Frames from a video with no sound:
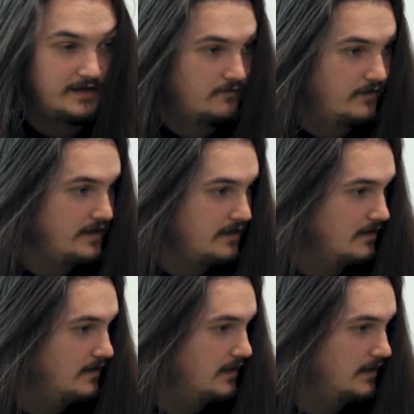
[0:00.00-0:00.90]
like running
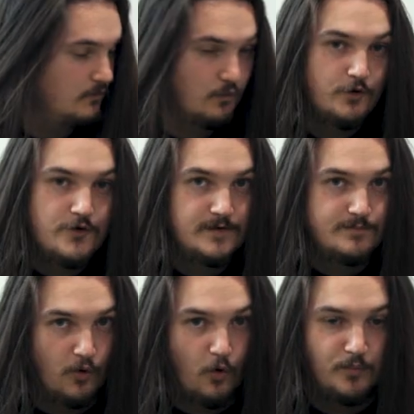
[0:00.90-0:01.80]
Wounded
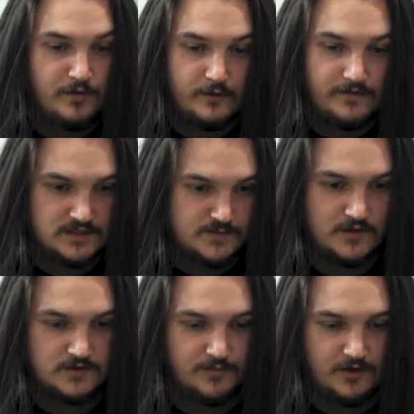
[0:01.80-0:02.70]
Bull blue in this
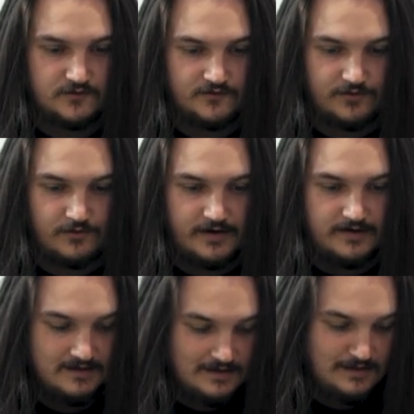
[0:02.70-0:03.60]
because blocks for three.
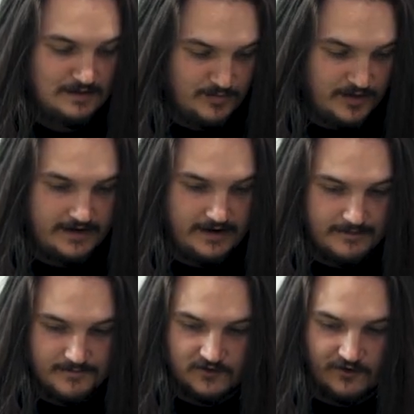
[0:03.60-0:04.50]
But
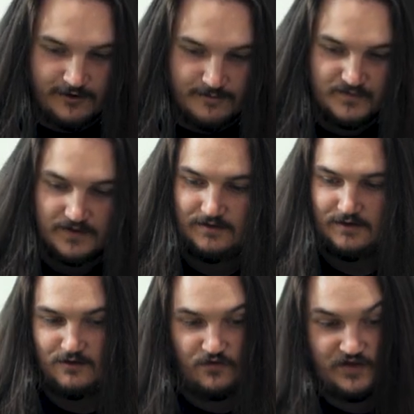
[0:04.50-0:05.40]
yeah, so
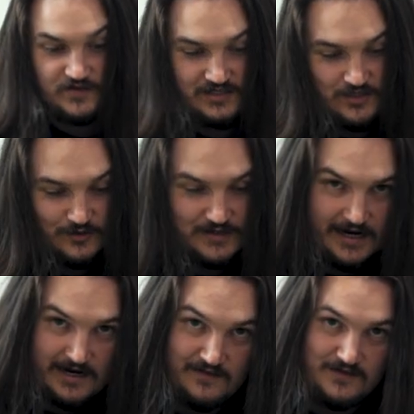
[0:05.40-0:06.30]
this is your
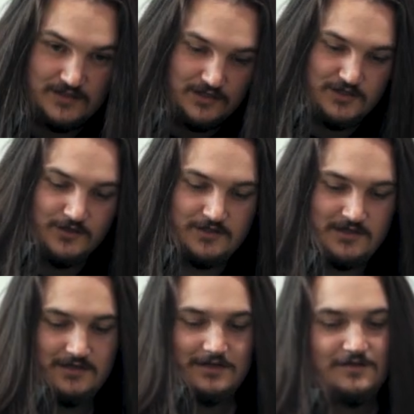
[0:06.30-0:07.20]
deck and this is just
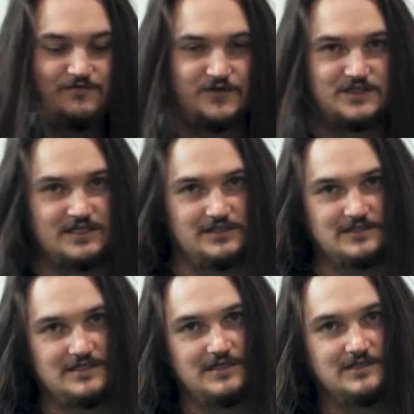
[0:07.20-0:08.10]

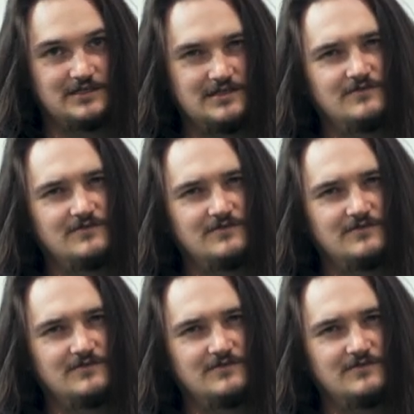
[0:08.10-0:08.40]
facilities.